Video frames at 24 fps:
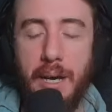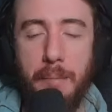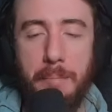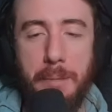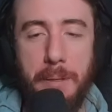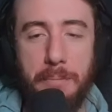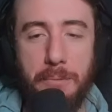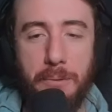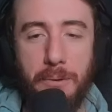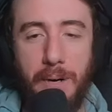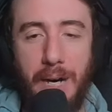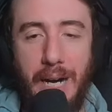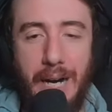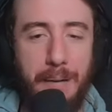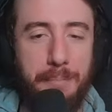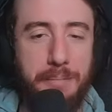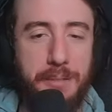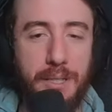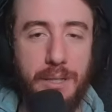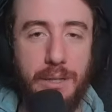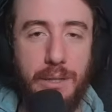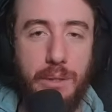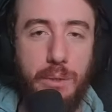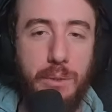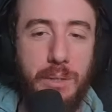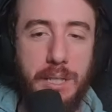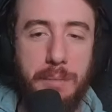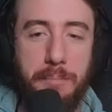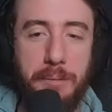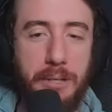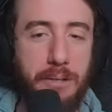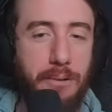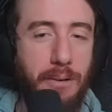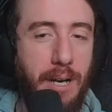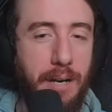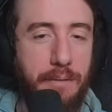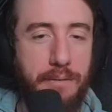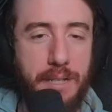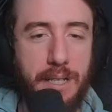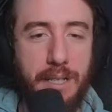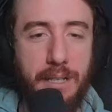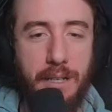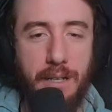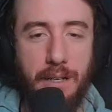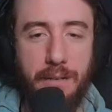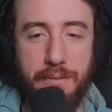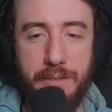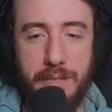People will absolutely be crafting
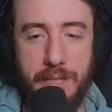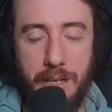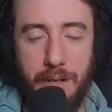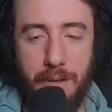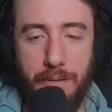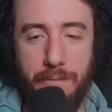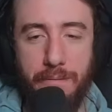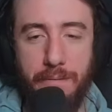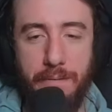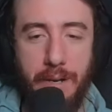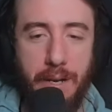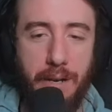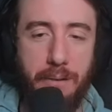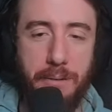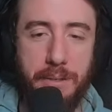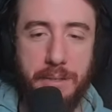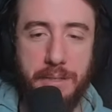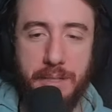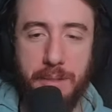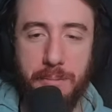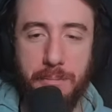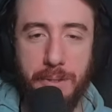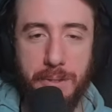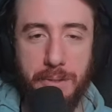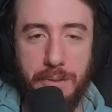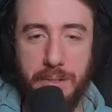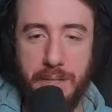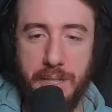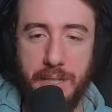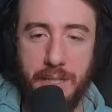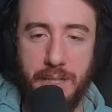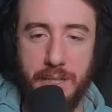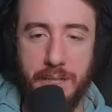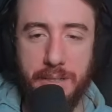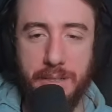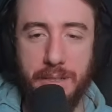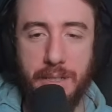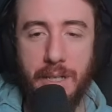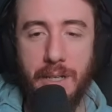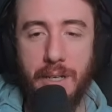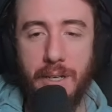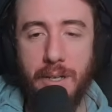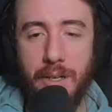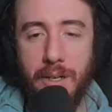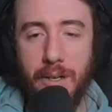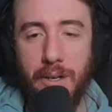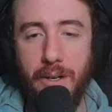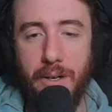gloves that are very similar to this
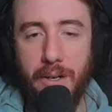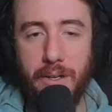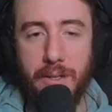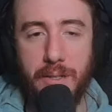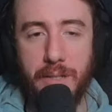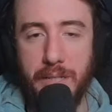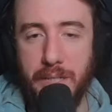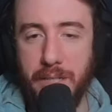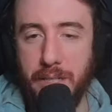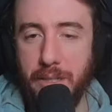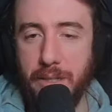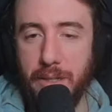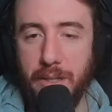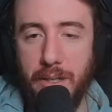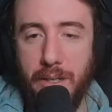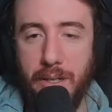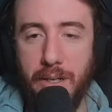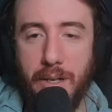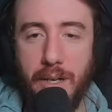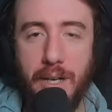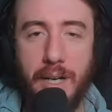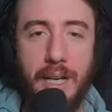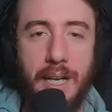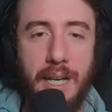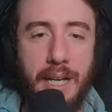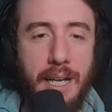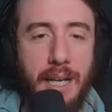all league long,